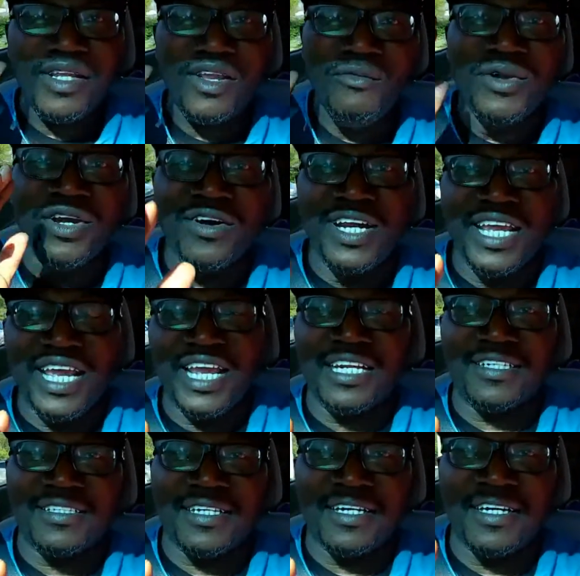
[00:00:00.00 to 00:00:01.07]
We're going to
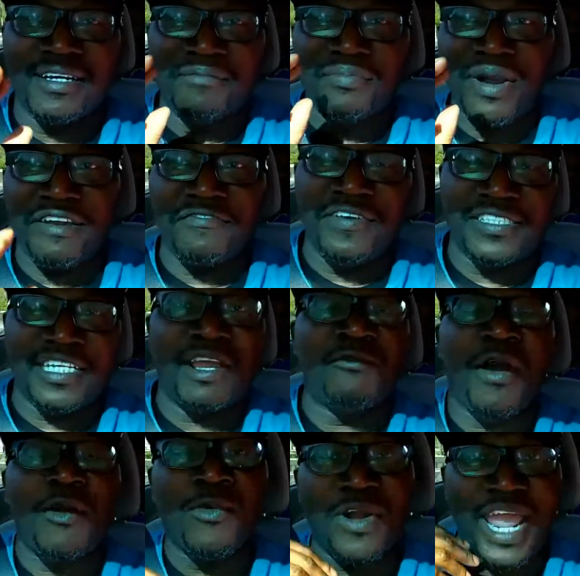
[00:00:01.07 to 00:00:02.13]
hit breakfast, and
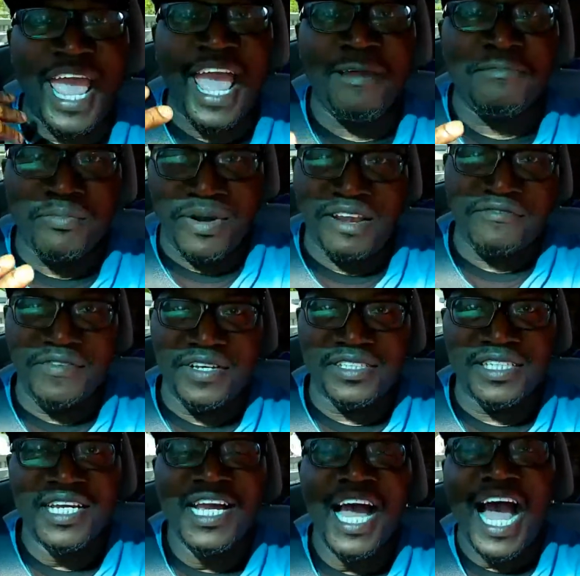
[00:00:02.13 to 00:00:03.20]
while we're at
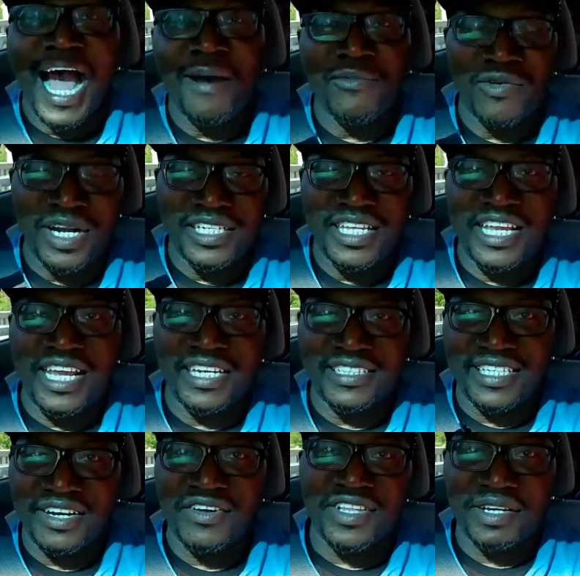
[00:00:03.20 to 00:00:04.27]
breakfast, I'm going to then
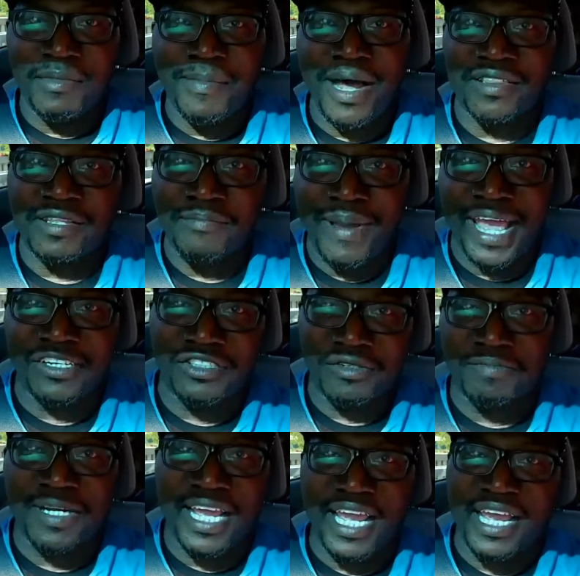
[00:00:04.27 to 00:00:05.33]
tell them about the master
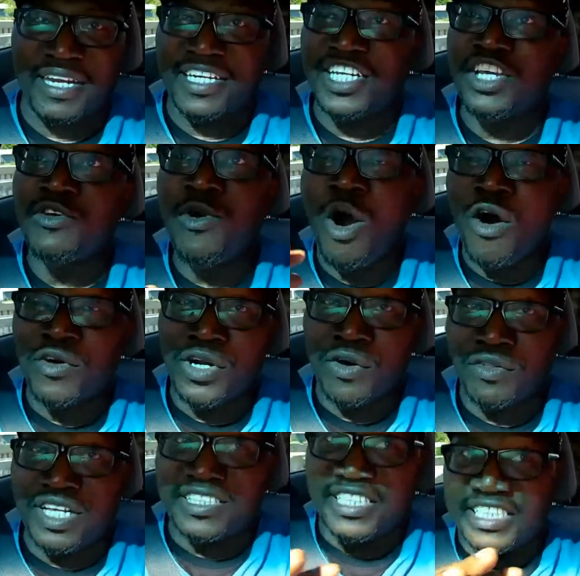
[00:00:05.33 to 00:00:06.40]
plan. You all
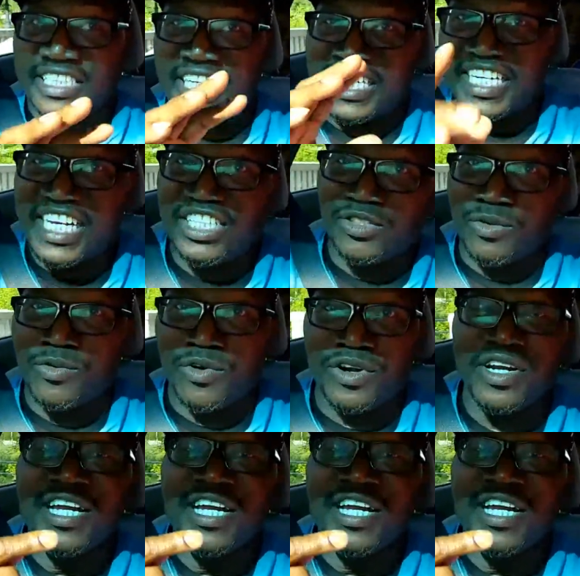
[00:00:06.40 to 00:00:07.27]
know this is a detour.